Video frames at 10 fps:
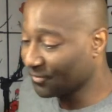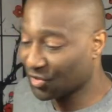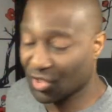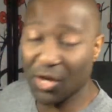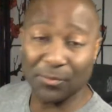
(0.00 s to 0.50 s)

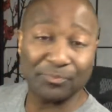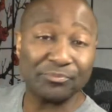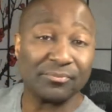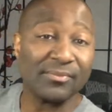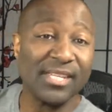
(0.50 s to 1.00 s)
So,
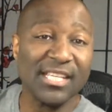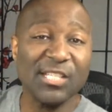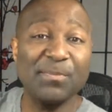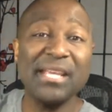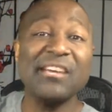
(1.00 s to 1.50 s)

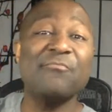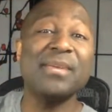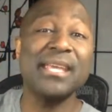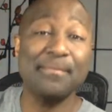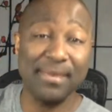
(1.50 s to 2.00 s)
speaking of
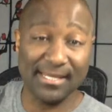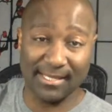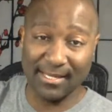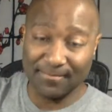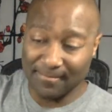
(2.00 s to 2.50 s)
being
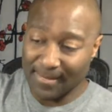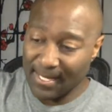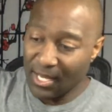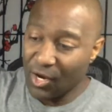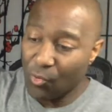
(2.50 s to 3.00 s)
busy,
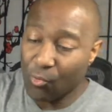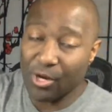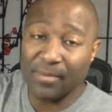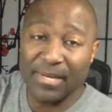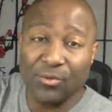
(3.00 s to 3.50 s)

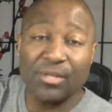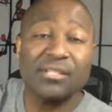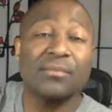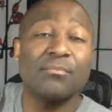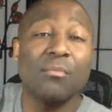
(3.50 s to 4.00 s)
we're going to be doing
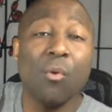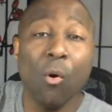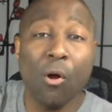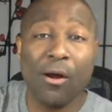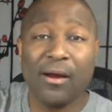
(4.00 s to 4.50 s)
some
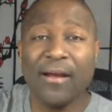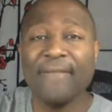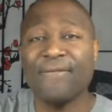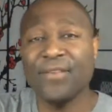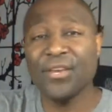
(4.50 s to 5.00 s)
more
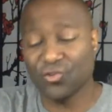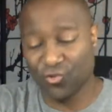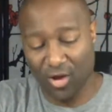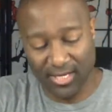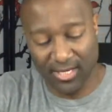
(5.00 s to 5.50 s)
figure
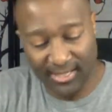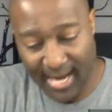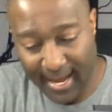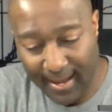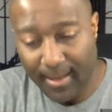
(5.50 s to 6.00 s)
drawing
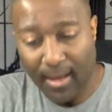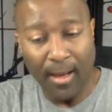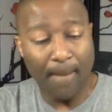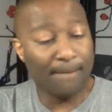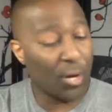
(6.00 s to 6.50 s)
today,
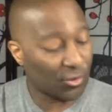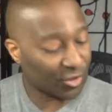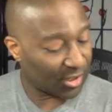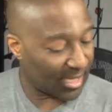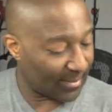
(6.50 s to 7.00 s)

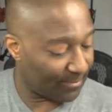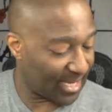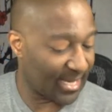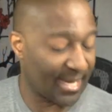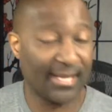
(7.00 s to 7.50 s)
mostly
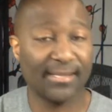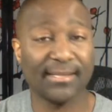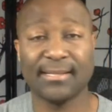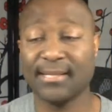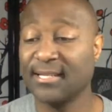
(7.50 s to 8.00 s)

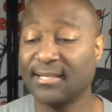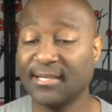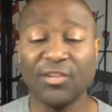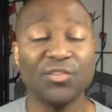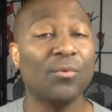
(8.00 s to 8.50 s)
because
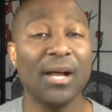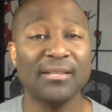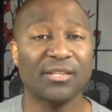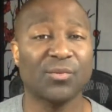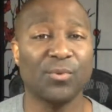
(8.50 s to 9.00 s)
schedule
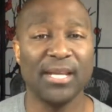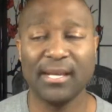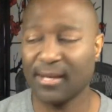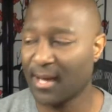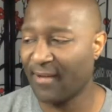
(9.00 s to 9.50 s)
wise this
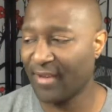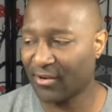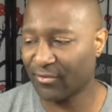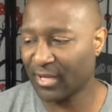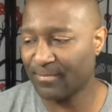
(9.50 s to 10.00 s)
week, I've
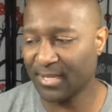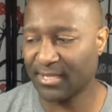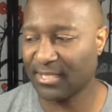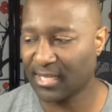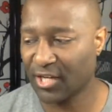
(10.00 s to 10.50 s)
had a really
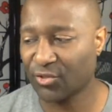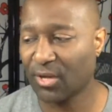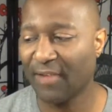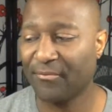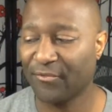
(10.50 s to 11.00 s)
busy
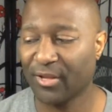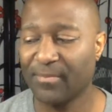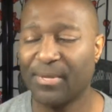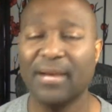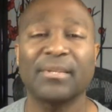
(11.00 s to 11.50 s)
schedule, haven't
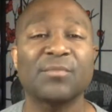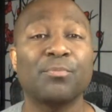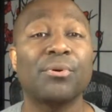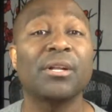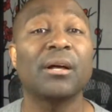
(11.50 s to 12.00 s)
really been able to
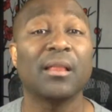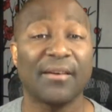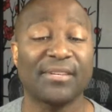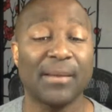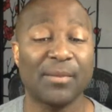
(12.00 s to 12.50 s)
put a
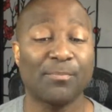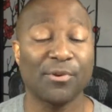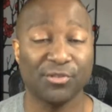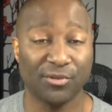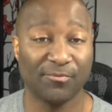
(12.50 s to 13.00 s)
lot of time into
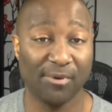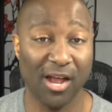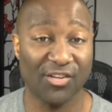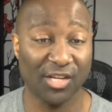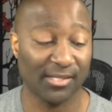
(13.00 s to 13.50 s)
personal
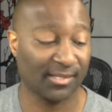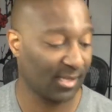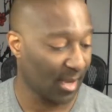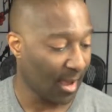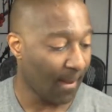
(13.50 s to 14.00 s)
projects.